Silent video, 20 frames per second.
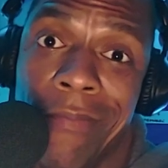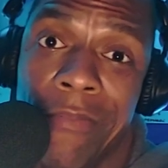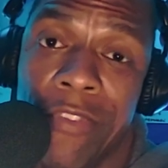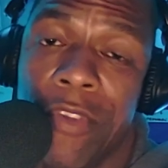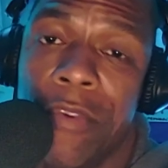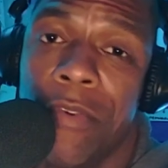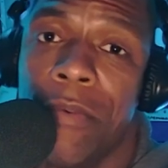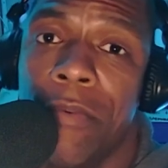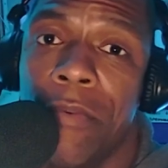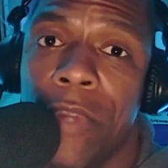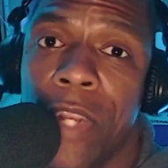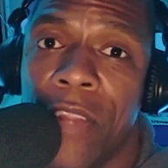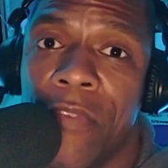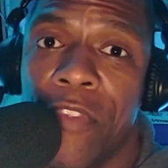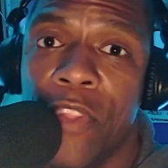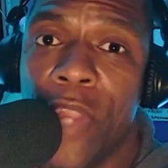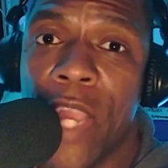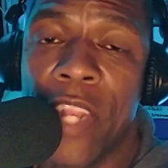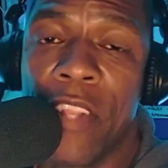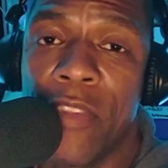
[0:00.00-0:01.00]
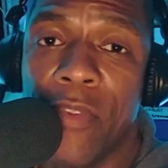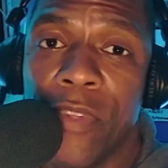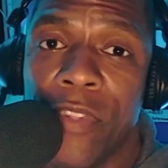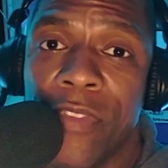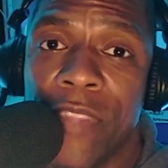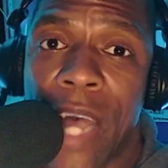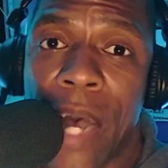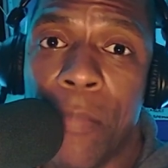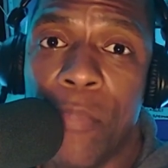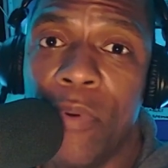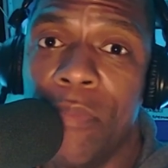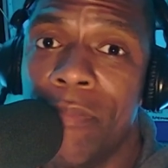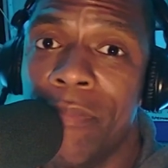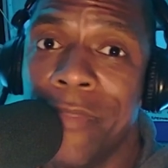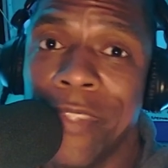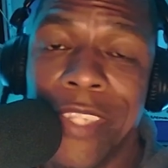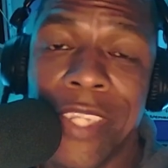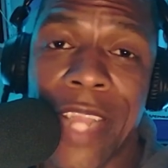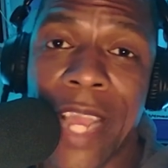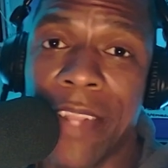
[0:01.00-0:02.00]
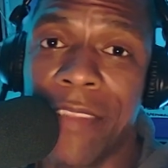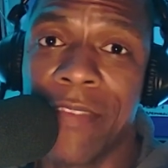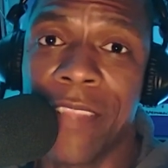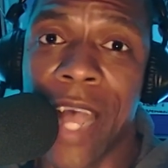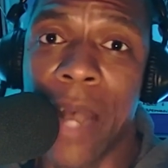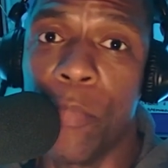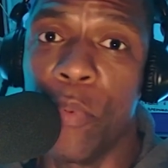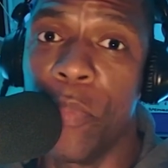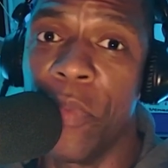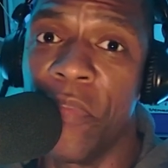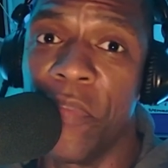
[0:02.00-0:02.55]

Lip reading: So whatever you got to do to stop them, you got to stop them.